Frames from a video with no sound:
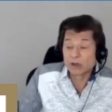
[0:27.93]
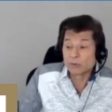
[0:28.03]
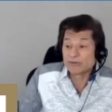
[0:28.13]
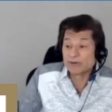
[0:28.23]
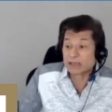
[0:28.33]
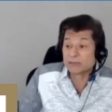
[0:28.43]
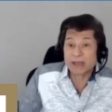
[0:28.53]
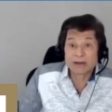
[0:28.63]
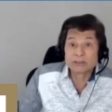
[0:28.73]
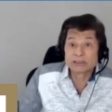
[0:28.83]
We've had them
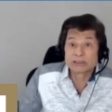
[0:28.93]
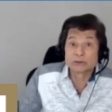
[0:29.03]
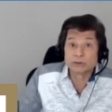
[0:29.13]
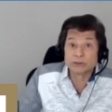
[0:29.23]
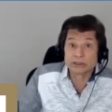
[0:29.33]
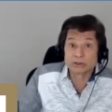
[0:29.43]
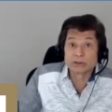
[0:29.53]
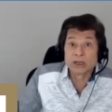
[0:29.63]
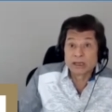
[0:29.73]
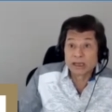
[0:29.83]
every single year,
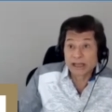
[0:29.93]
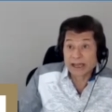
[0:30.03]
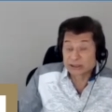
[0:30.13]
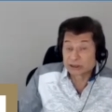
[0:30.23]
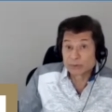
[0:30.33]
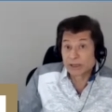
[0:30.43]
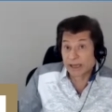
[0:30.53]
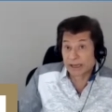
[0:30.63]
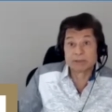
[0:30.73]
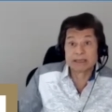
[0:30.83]
and last year we
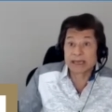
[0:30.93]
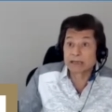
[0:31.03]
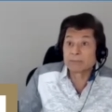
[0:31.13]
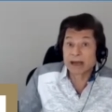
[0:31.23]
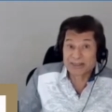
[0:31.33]
had again about a